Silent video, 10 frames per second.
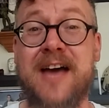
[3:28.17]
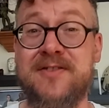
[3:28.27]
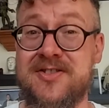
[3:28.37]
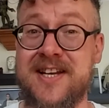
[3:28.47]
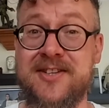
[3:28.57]
at
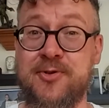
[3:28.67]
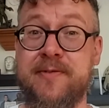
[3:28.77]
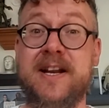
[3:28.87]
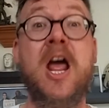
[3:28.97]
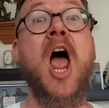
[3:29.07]
the centre
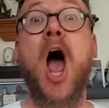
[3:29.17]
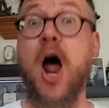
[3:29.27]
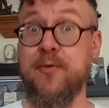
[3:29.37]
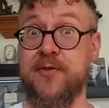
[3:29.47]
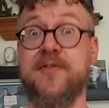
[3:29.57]
of it,
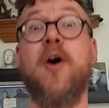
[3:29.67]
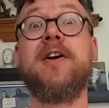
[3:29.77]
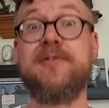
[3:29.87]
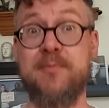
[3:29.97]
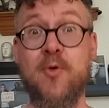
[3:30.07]
and
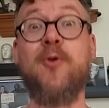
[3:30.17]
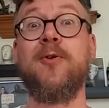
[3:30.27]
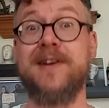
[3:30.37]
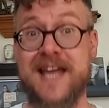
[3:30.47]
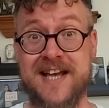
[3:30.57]
five
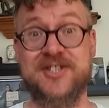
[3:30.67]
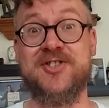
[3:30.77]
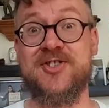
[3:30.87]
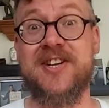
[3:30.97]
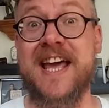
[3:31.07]
more
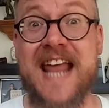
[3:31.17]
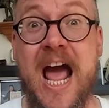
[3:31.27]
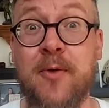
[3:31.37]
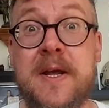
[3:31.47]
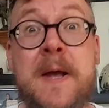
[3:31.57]
guests get
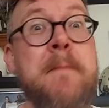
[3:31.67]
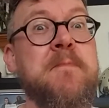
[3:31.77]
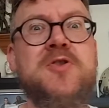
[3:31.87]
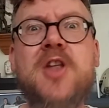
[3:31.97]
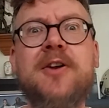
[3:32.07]
out.
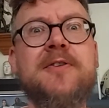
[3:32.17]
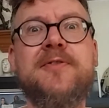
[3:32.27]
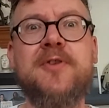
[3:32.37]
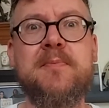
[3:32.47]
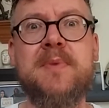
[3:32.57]
None
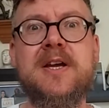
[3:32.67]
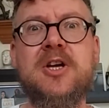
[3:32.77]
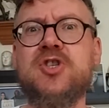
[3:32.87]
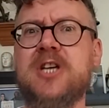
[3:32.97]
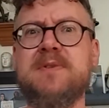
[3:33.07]
of them
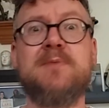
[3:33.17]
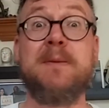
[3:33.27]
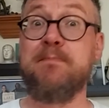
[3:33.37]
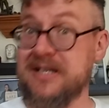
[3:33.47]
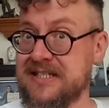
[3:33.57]
seem to
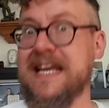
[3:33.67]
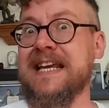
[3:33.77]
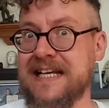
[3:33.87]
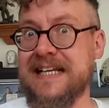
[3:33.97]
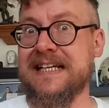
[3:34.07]
be
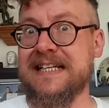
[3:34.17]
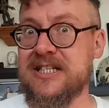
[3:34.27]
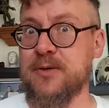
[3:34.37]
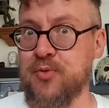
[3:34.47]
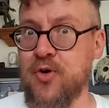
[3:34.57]
particularly
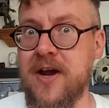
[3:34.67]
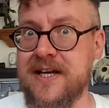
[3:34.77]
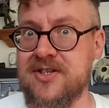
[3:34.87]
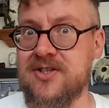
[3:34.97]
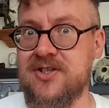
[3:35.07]

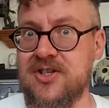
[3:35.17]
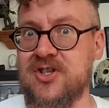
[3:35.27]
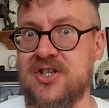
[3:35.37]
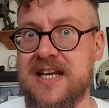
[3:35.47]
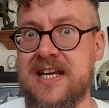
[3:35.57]
surprised to
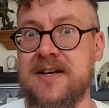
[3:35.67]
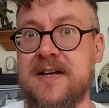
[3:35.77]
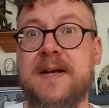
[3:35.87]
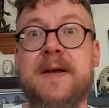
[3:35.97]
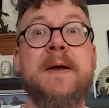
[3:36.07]
see
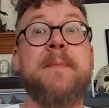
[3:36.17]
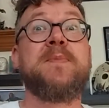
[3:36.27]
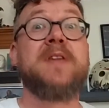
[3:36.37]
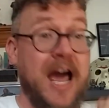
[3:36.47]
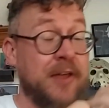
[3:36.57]

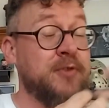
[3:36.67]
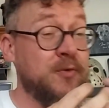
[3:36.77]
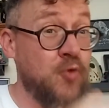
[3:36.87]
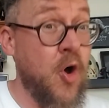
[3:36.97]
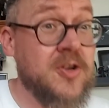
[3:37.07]

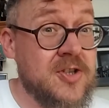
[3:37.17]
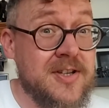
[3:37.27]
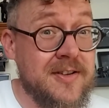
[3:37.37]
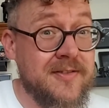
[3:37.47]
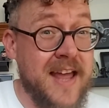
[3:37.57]
Catherine
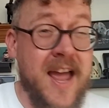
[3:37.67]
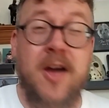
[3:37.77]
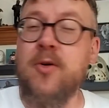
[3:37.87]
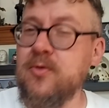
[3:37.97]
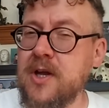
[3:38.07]
Ross
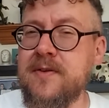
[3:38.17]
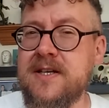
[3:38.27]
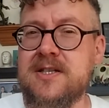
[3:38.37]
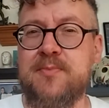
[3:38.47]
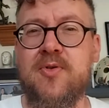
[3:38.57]
there, although
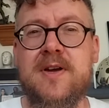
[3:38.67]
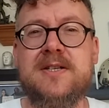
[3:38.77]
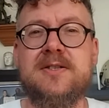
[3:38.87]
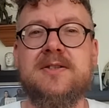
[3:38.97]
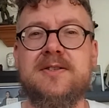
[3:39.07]
they're
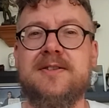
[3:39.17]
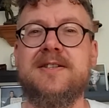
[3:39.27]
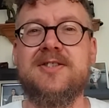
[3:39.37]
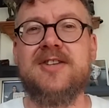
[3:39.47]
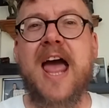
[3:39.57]
surprised
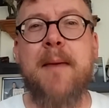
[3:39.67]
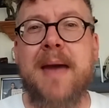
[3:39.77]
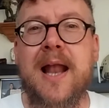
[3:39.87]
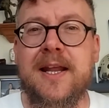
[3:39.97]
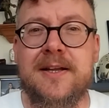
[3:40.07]
that Sam
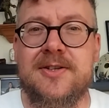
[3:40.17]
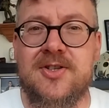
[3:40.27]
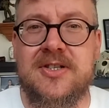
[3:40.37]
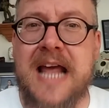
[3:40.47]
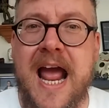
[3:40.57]

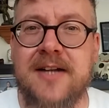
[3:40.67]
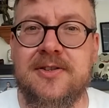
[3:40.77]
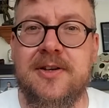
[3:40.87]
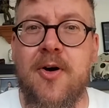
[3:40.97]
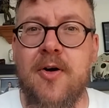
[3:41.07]
Elliott's tagged
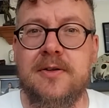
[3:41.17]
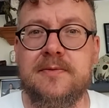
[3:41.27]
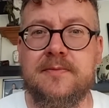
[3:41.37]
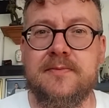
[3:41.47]
along.